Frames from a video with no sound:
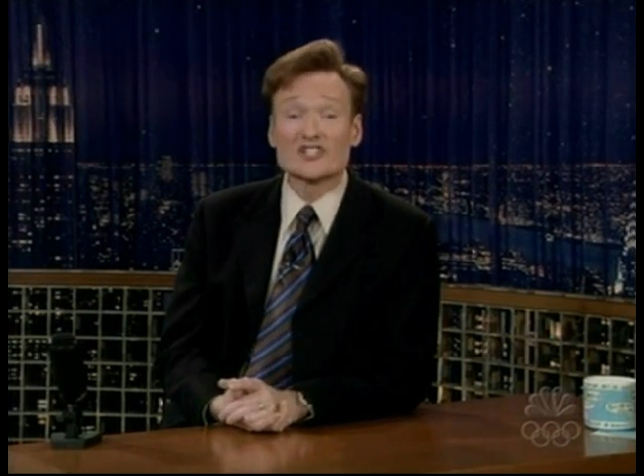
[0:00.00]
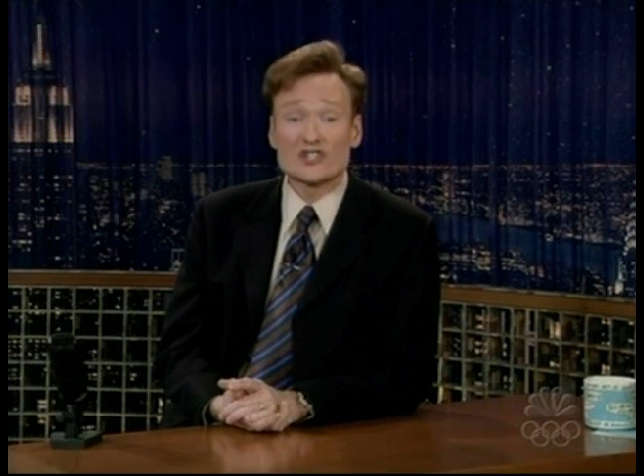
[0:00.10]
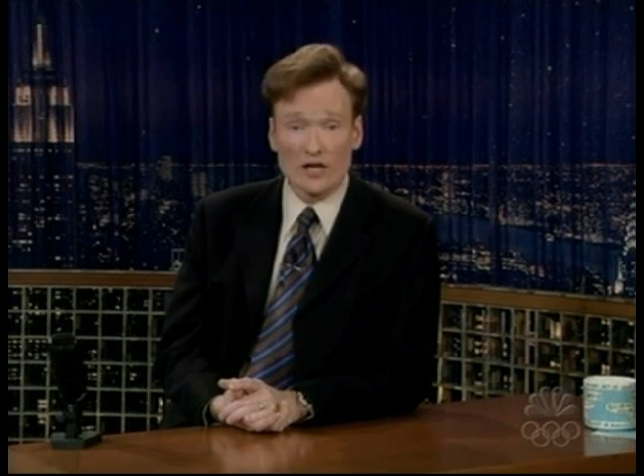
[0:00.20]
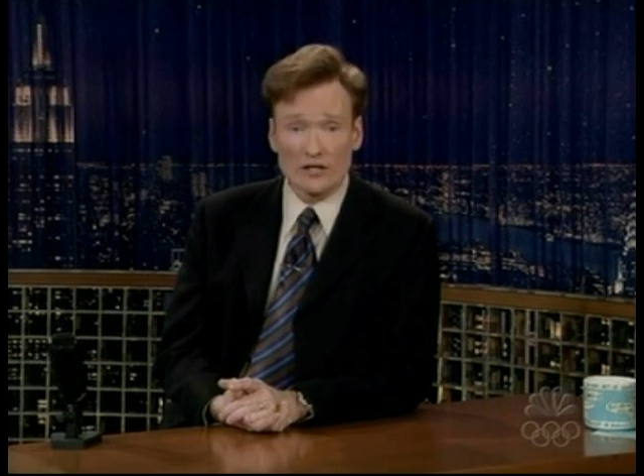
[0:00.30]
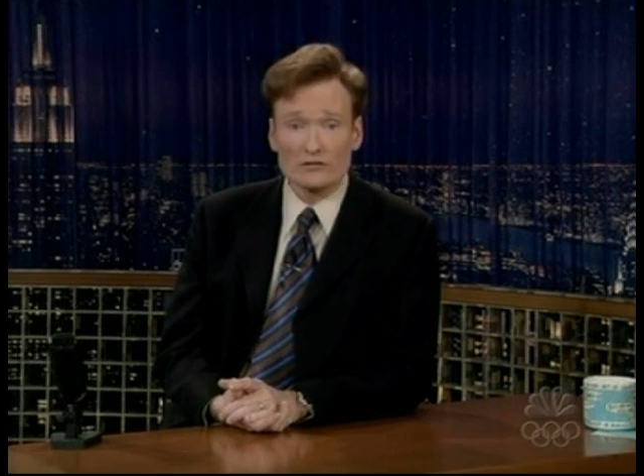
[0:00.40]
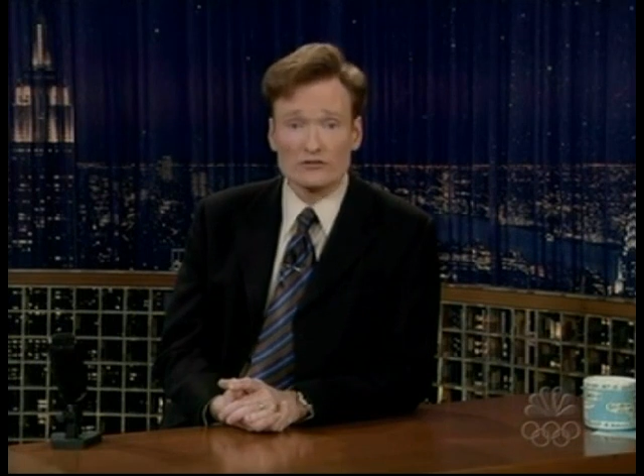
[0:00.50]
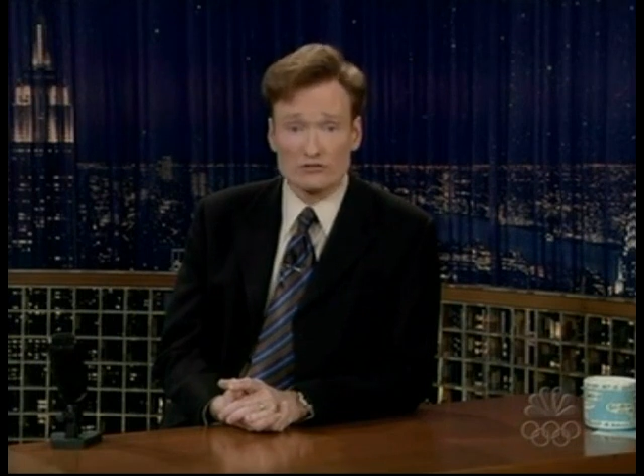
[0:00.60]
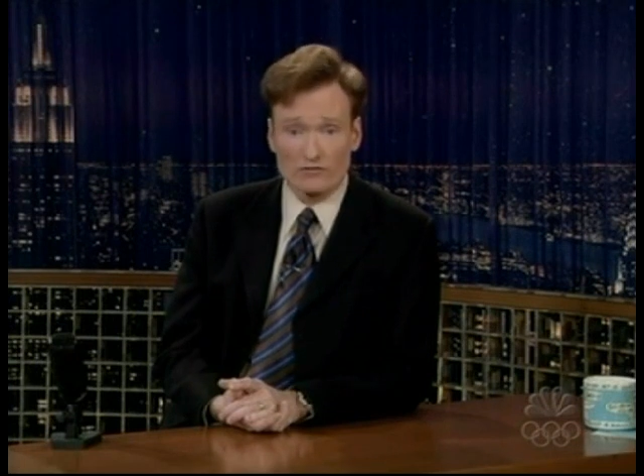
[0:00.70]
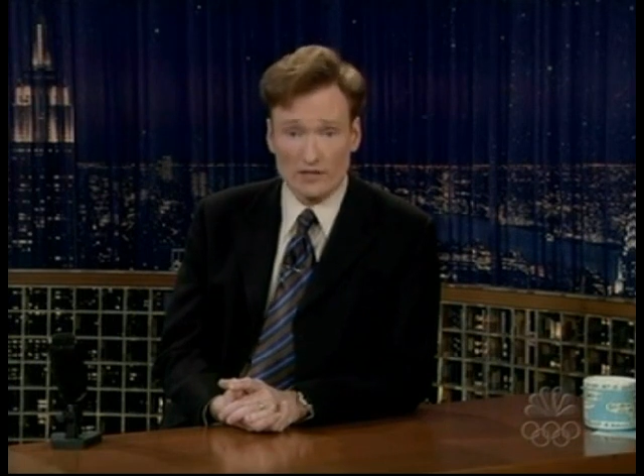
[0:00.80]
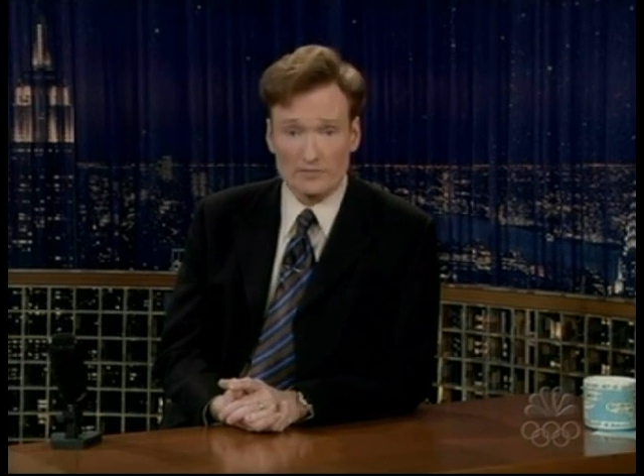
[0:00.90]
Donald
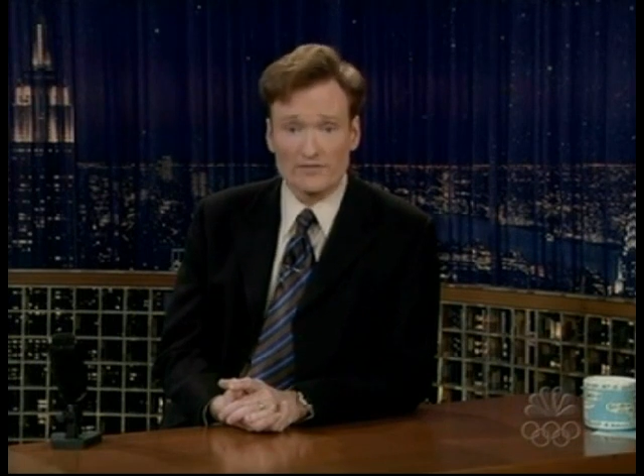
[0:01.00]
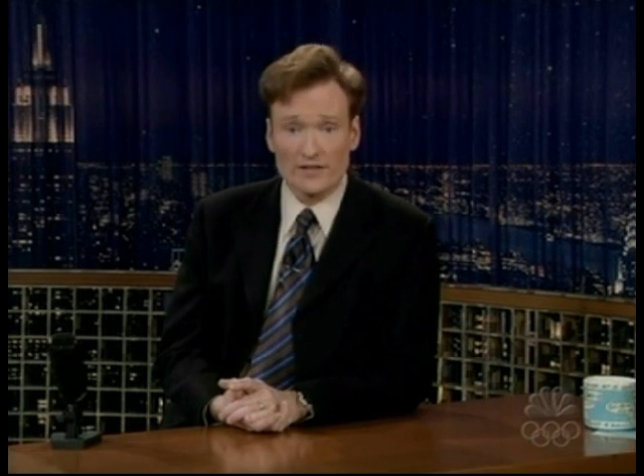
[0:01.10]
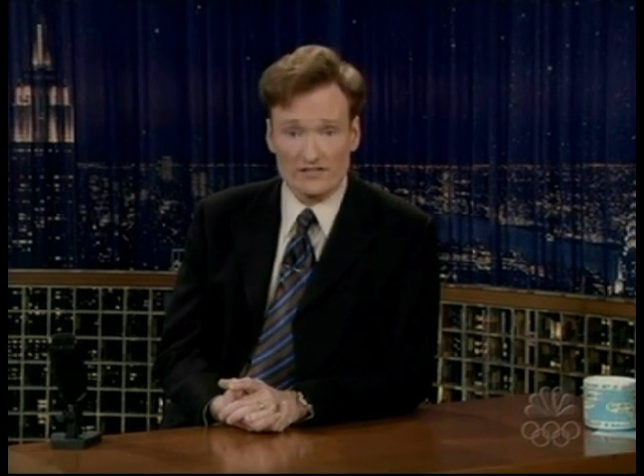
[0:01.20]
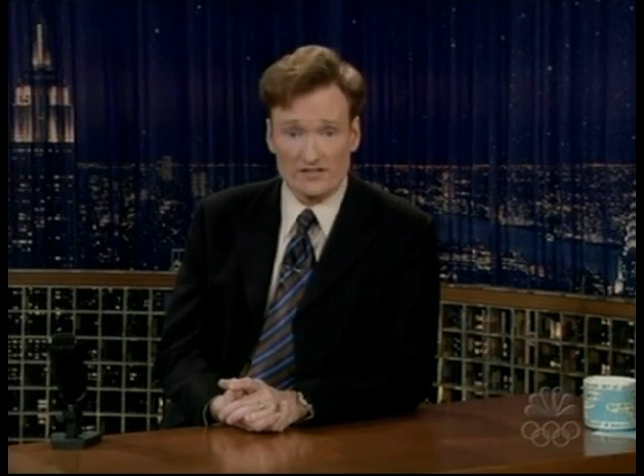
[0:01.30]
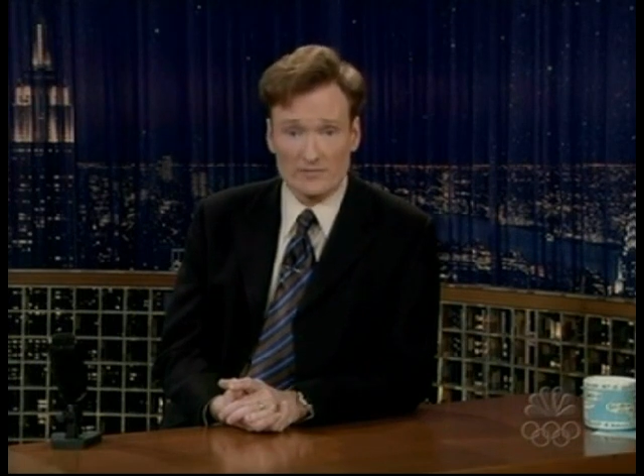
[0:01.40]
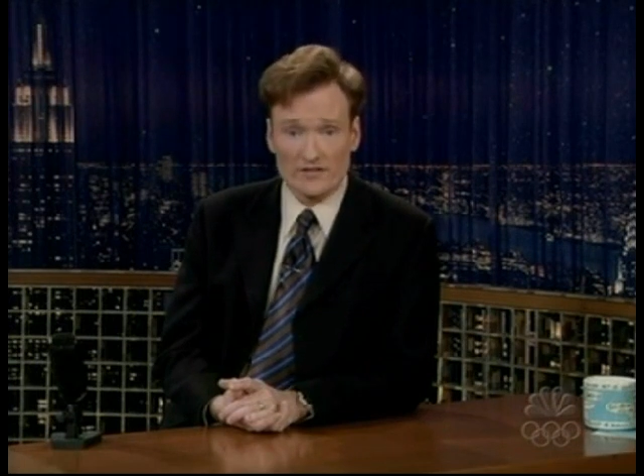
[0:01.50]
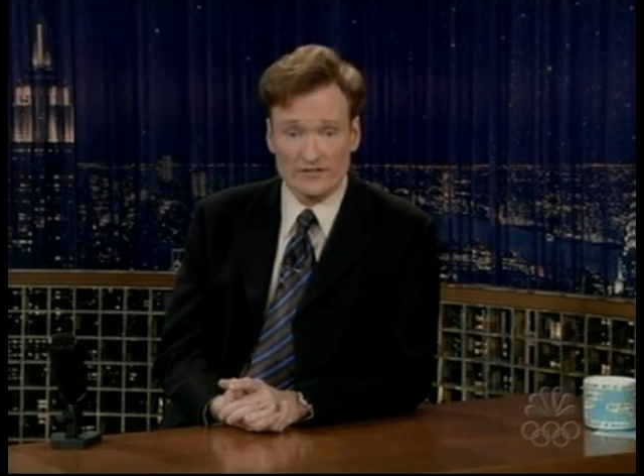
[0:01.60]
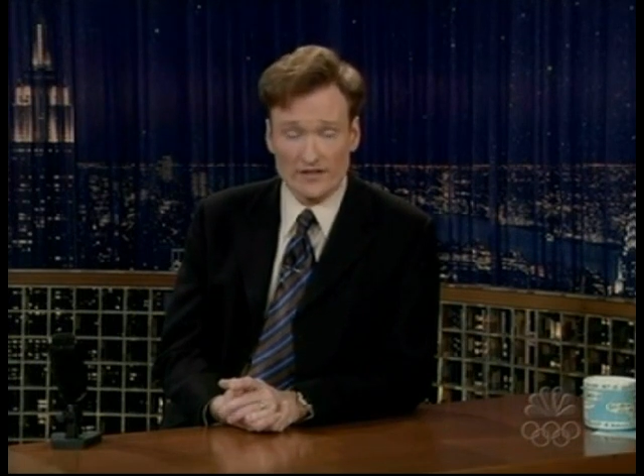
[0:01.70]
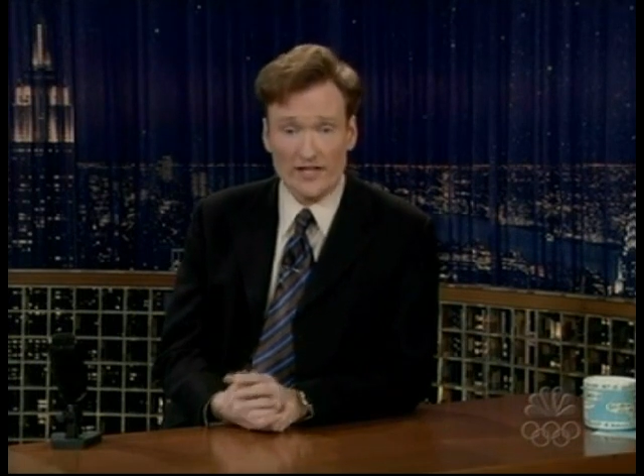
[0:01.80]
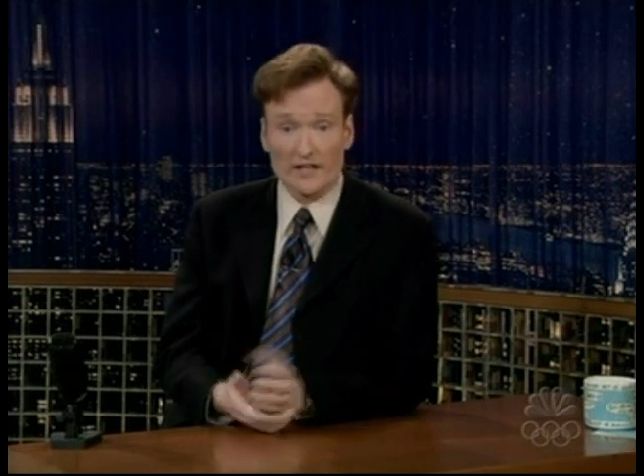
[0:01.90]
Trump. He's got something to
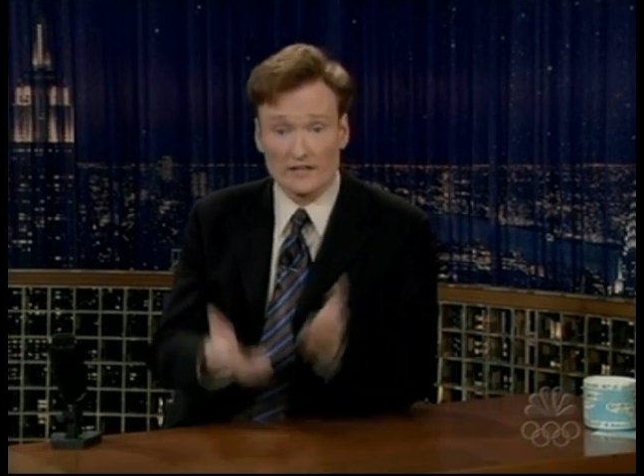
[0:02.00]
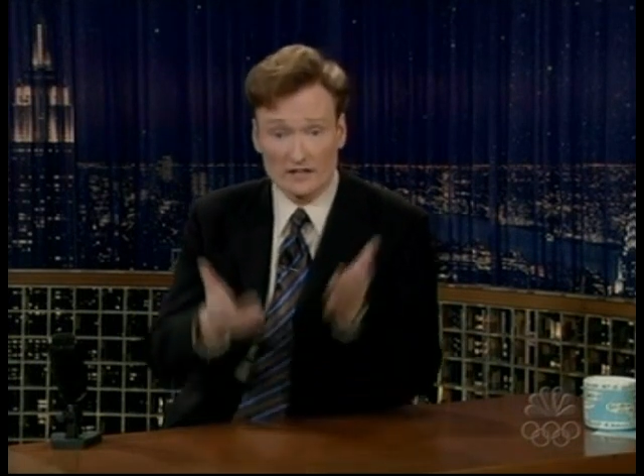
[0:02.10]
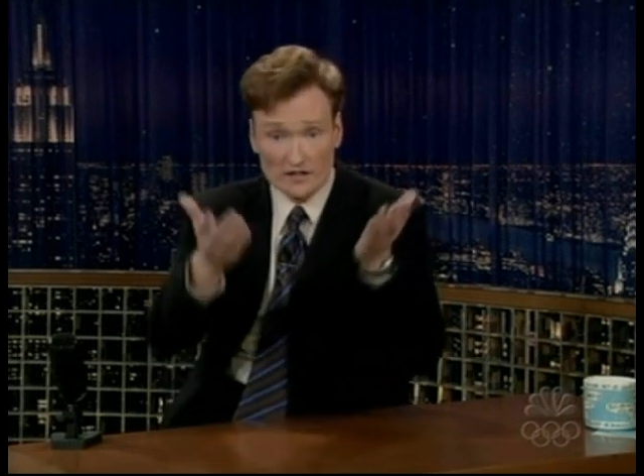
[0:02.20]
say.